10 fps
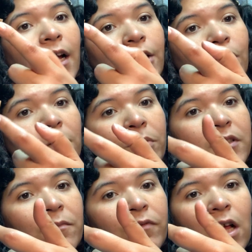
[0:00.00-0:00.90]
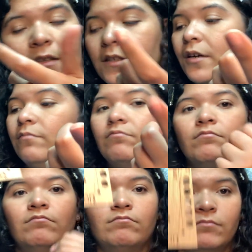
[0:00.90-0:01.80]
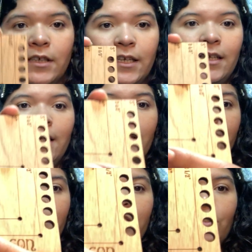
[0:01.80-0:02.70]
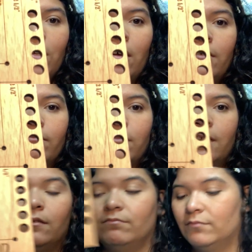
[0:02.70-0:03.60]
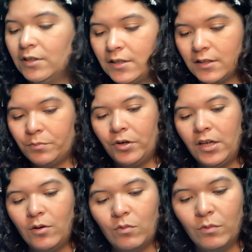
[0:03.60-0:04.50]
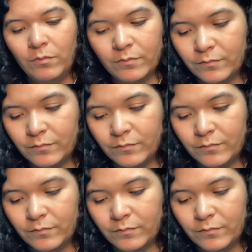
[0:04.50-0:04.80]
And you can put some floss there. And it has Stitch Con, so it's pretty cool.